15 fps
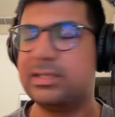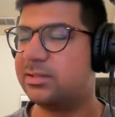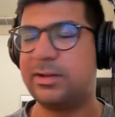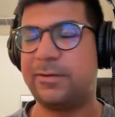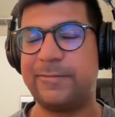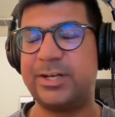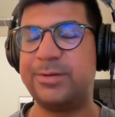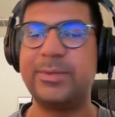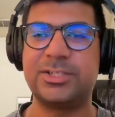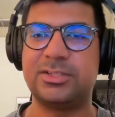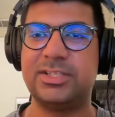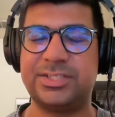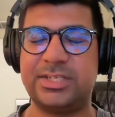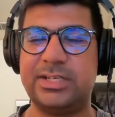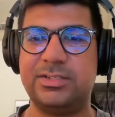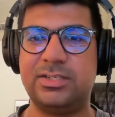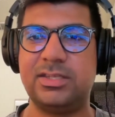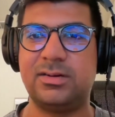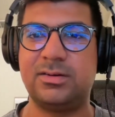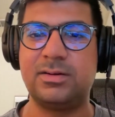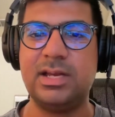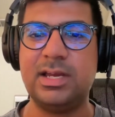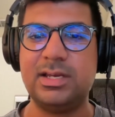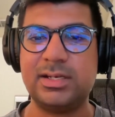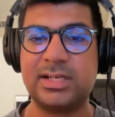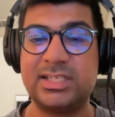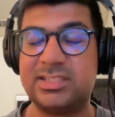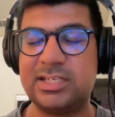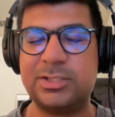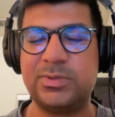They're very much listening to their
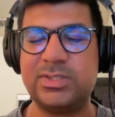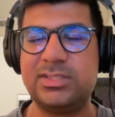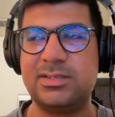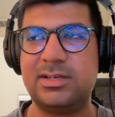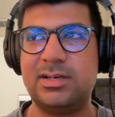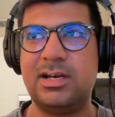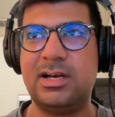constituents.